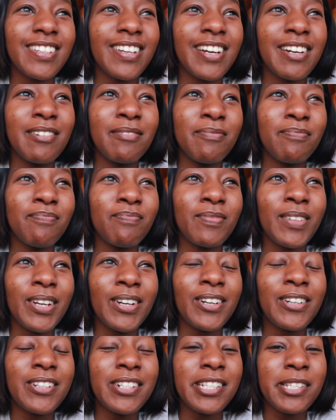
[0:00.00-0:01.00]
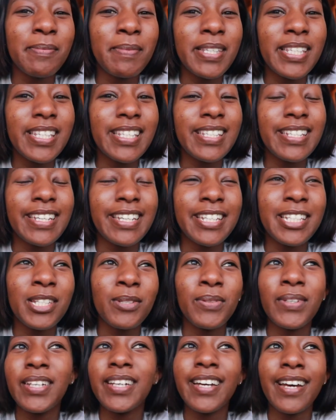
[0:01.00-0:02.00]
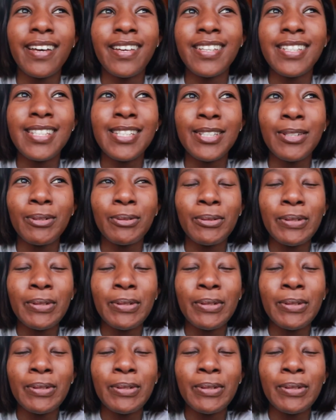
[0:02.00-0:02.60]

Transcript: Um, yeah, Christmas is next week, guys. So